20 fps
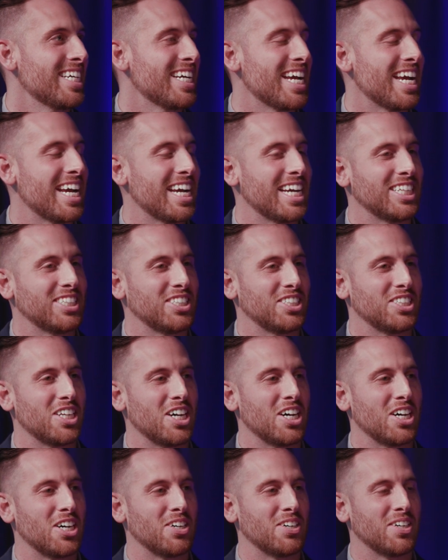And
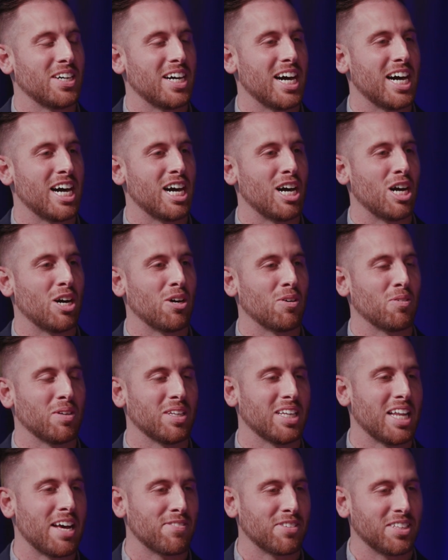so we
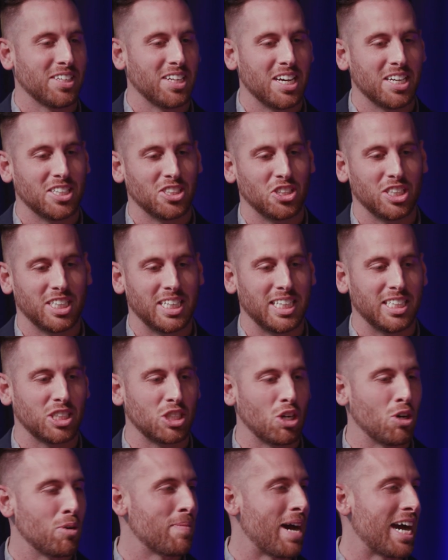left lunch, and he's
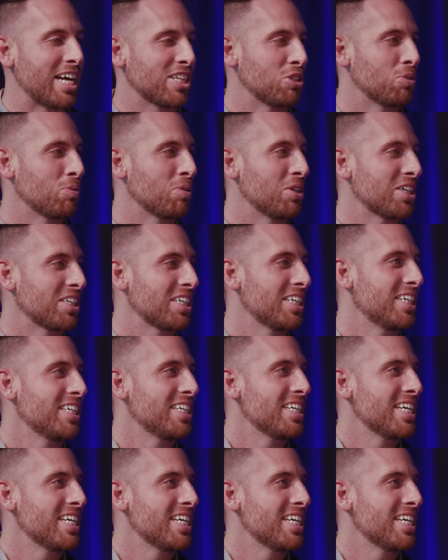going back to work.